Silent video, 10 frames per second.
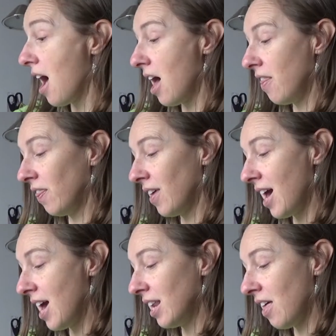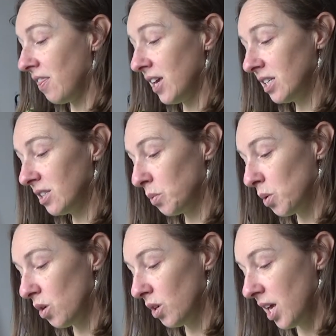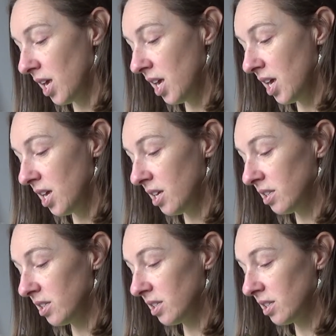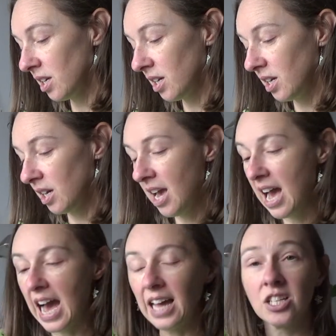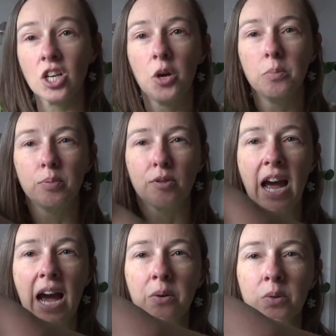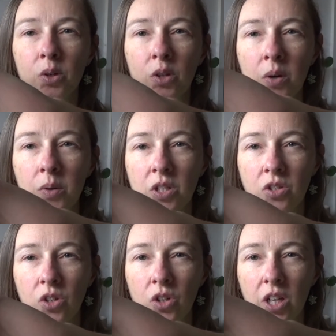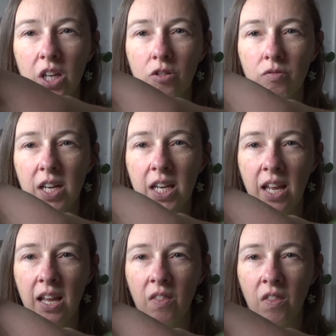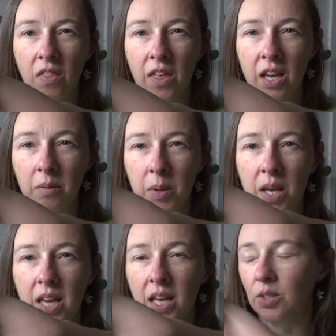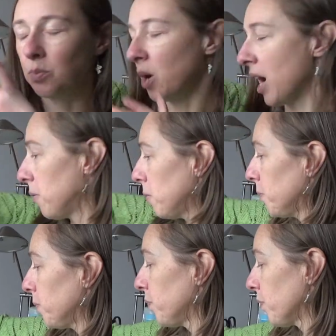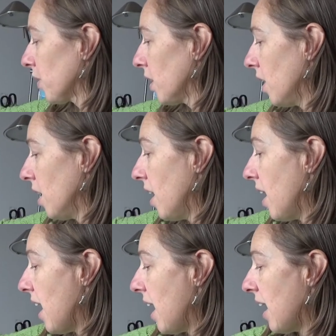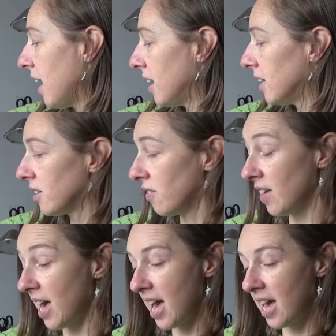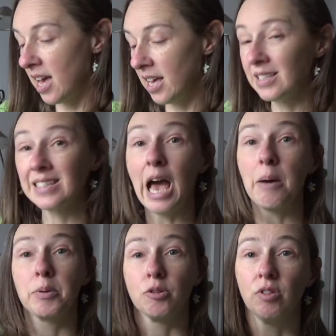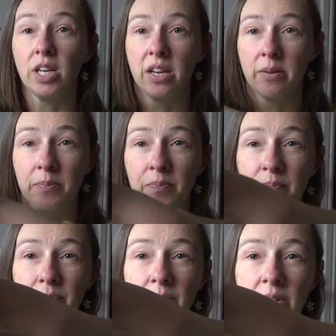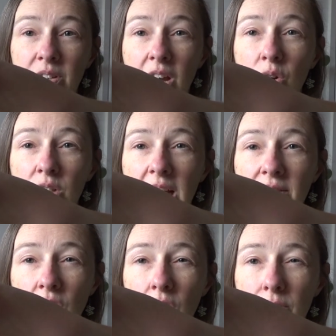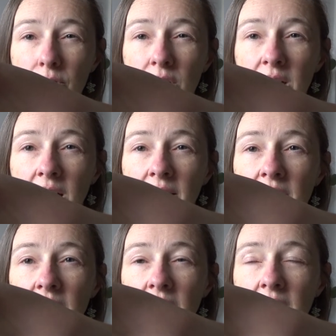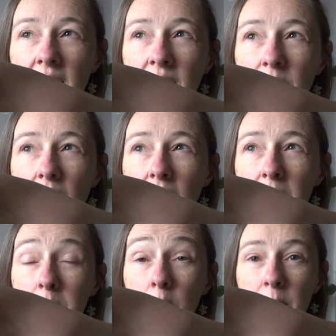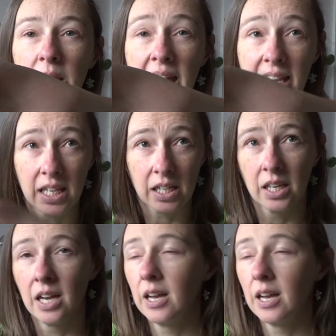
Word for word: and then this one is antelope brown, although it does look green in the thing, but it is brown and then sap green because I already had the olive green and the uh, purple lake.